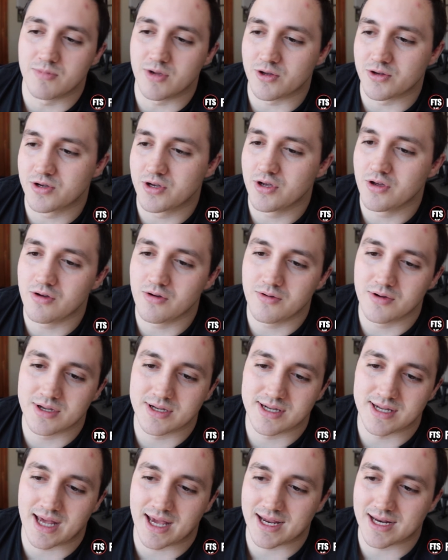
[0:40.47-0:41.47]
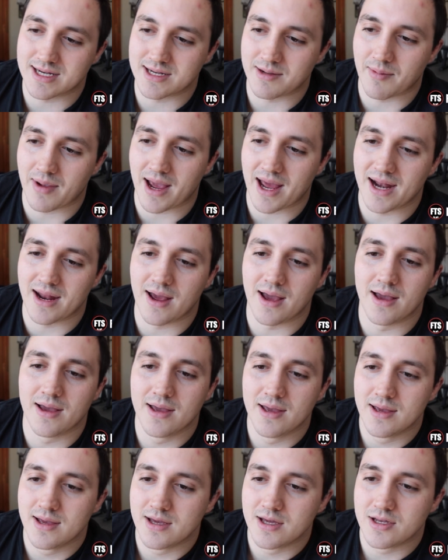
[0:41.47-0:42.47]
Meal 2 is like some kind of
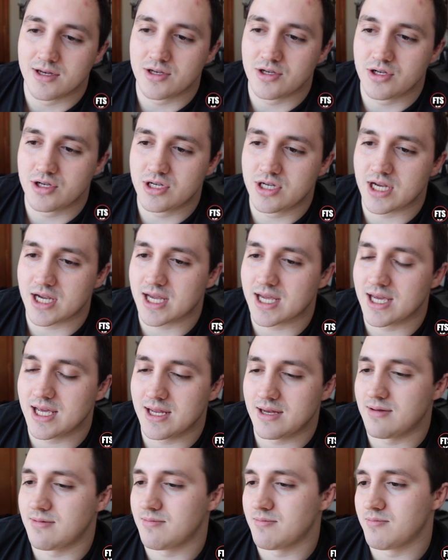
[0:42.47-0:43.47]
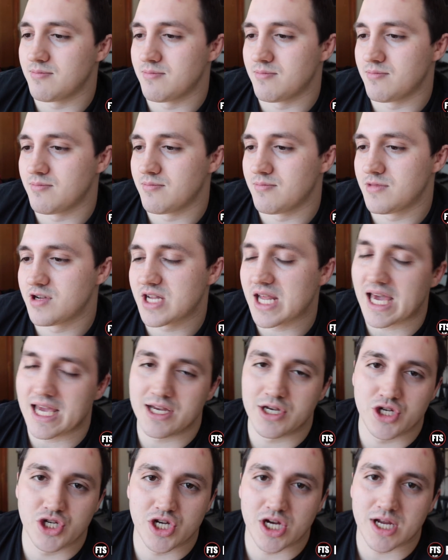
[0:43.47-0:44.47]
chicken,
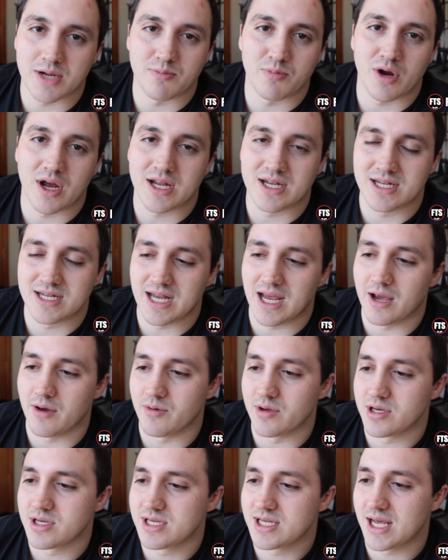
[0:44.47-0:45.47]
sliced chicken breast sandwich.